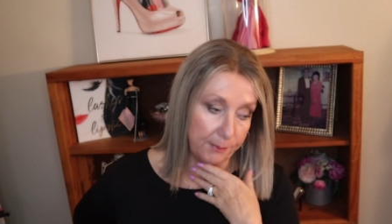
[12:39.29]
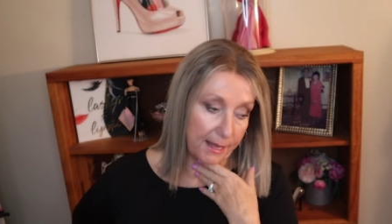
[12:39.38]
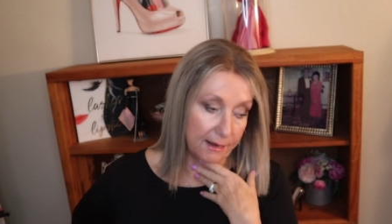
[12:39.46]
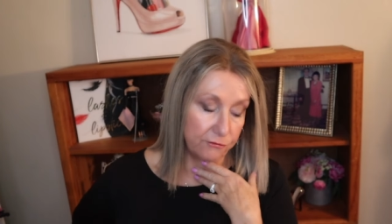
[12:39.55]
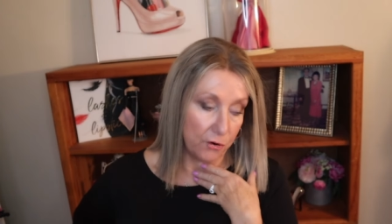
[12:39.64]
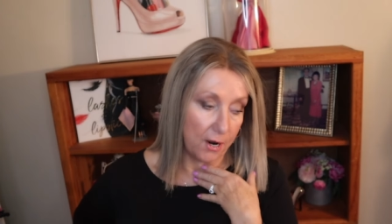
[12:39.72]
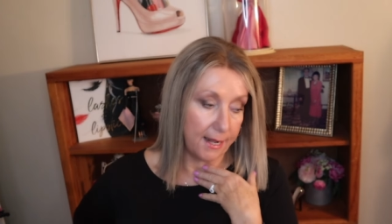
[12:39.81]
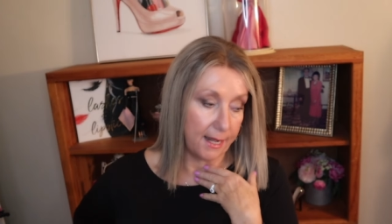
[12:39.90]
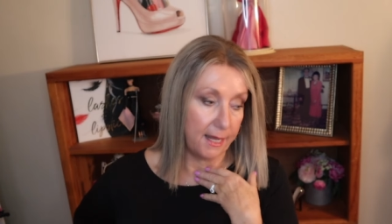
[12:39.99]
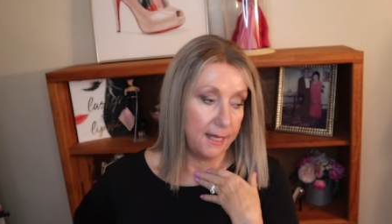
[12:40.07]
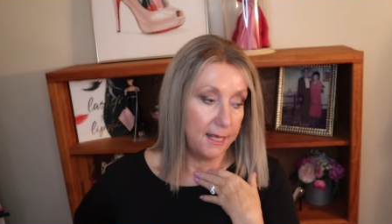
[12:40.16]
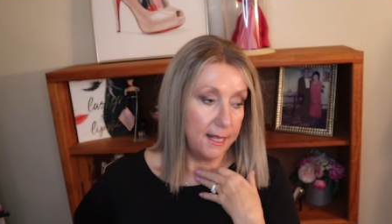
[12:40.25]
Black
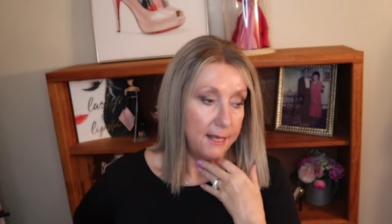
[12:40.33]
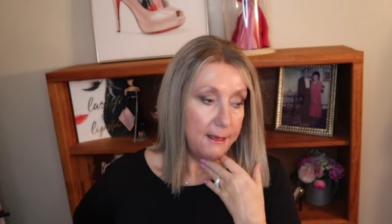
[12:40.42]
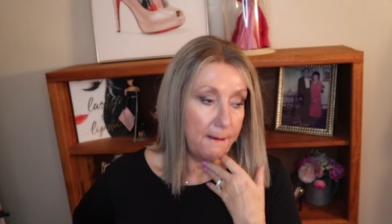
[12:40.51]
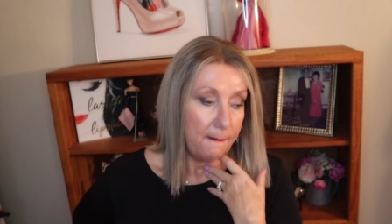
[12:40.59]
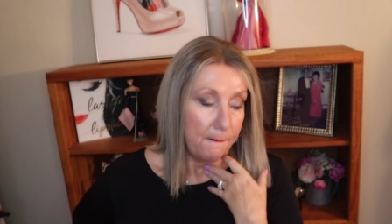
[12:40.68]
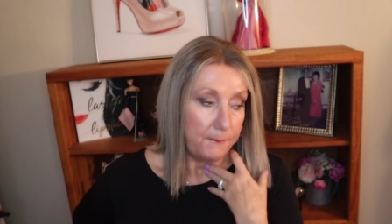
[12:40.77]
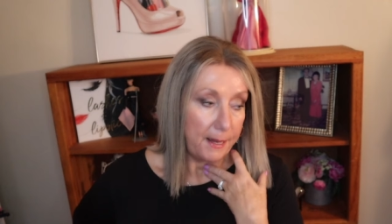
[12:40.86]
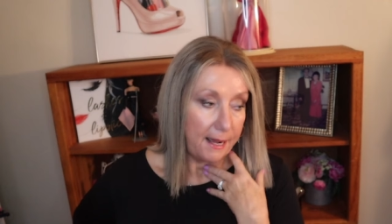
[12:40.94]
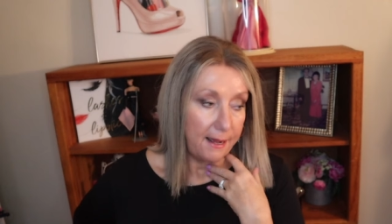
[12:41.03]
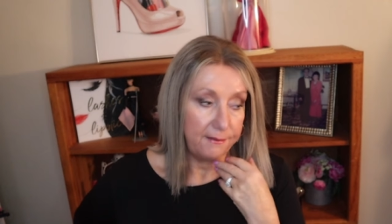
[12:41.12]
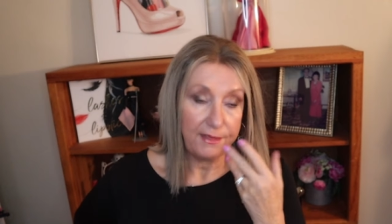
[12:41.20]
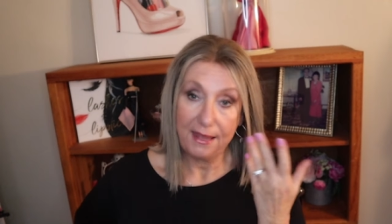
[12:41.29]
Friday.
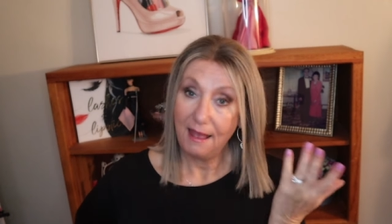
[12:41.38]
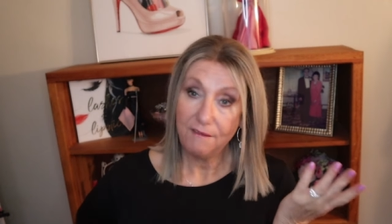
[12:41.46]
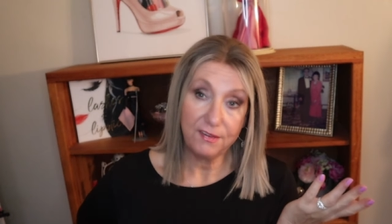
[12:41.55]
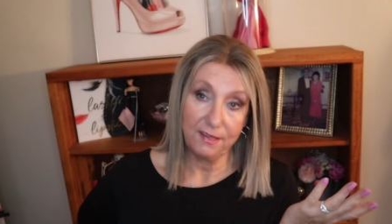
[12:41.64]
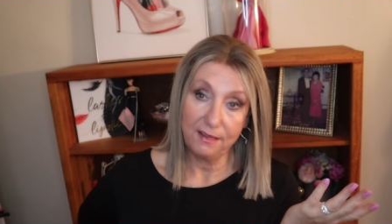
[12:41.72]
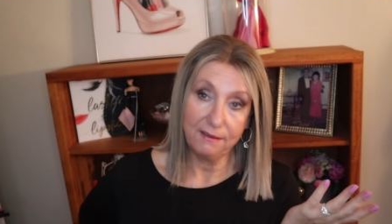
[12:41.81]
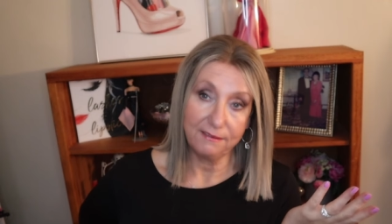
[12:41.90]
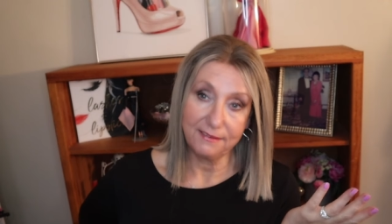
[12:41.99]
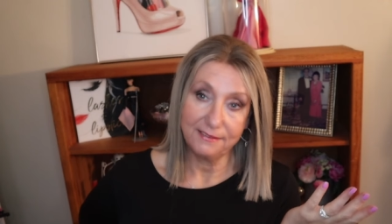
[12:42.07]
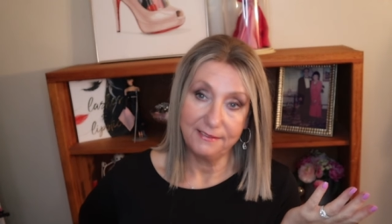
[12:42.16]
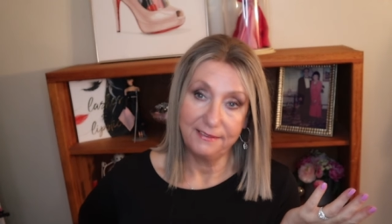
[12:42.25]
But they have sales